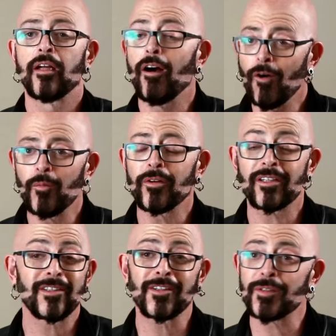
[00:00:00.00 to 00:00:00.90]
The
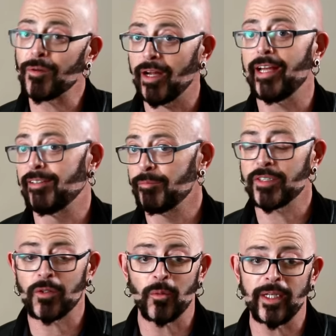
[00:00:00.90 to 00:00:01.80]
homework looks great.
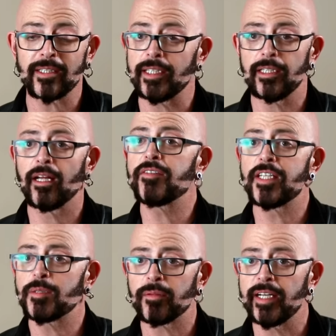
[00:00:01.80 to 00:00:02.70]
Mr. Weasley loves
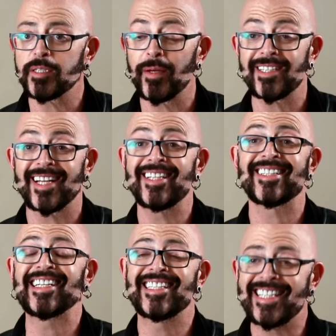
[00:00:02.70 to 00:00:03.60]
his play space and he's
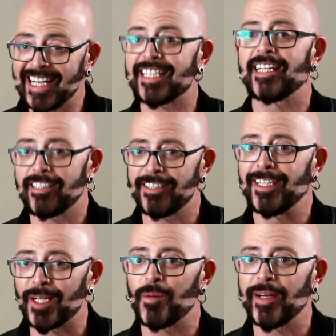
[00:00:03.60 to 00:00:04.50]
addicted to the
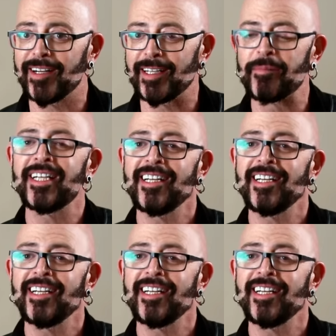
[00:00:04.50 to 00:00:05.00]
aquarium.